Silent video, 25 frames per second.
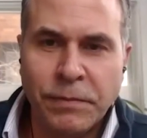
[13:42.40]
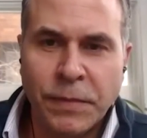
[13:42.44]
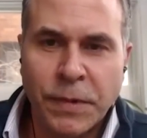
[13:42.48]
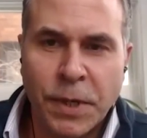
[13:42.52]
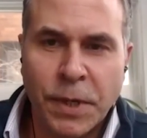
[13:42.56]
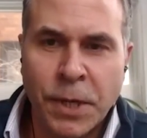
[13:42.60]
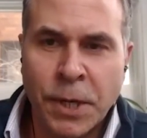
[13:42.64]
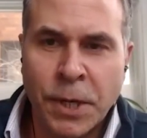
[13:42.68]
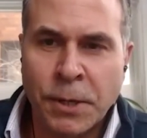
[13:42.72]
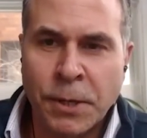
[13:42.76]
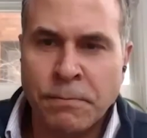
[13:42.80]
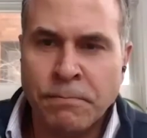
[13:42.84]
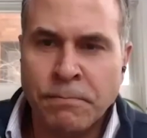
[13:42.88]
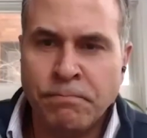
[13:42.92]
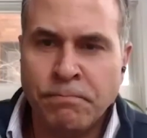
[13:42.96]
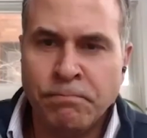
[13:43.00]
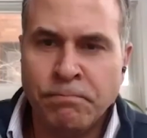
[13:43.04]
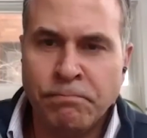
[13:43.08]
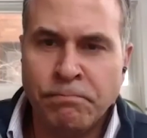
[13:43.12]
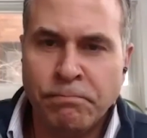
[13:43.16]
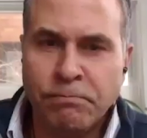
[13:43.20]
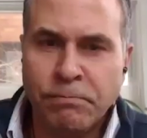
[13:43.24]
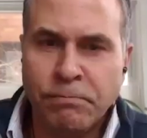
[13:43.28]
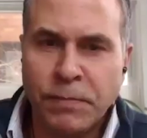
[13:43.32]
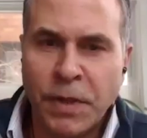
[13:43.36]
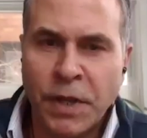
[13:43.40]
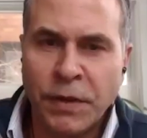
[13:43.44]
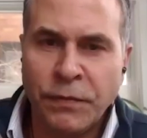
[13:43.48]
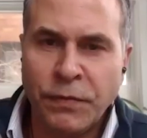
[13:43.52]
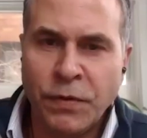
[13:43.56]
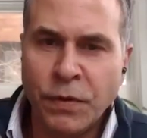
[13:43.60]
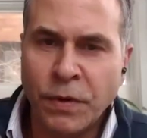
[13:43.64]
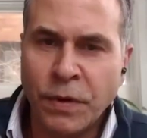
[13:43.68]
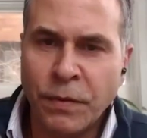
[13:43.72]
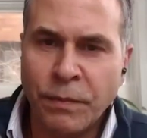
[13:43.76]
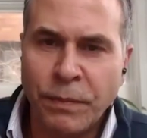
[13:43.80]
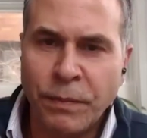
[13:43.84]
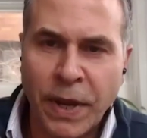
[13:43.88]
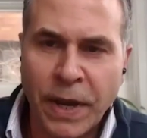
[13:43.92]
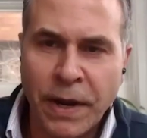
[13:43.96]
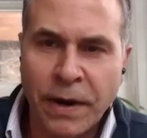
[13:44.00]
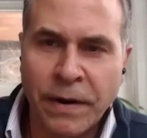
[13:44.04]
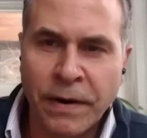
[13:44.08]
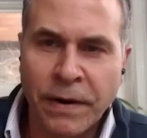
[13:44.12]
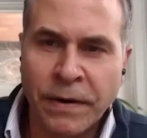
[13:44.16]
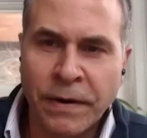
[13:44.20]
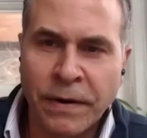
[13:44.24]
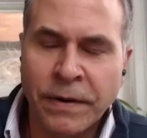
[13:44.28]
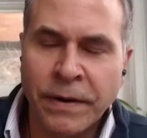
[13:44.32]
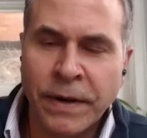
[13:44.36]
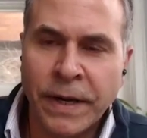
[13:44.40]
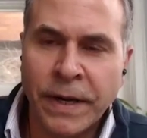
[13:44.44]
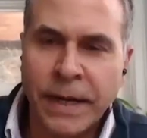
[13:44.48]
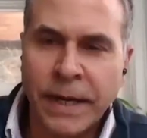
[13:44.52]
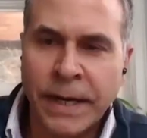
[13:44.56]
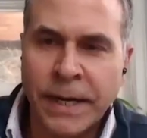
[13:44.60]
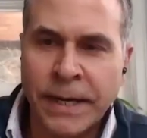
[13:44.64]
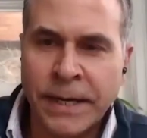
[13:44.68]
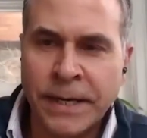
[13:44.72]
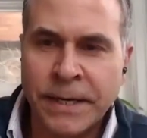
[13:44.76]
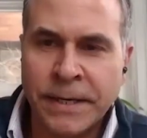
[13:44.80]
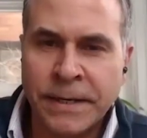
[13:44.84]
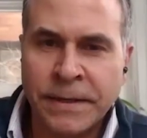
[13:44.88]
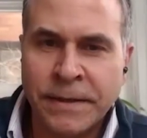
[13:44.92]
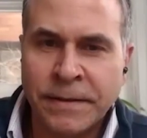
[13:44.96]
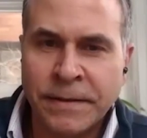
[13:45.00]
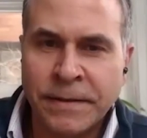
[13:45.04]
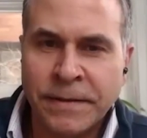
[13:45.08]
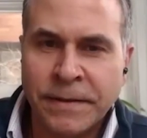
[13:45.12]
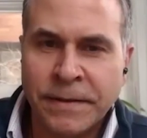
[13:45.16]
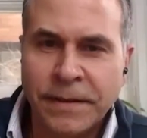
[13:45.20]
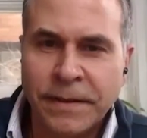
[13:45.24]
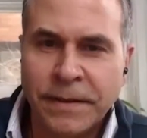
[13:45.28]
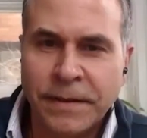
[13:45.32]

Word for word: um, if you compare uh,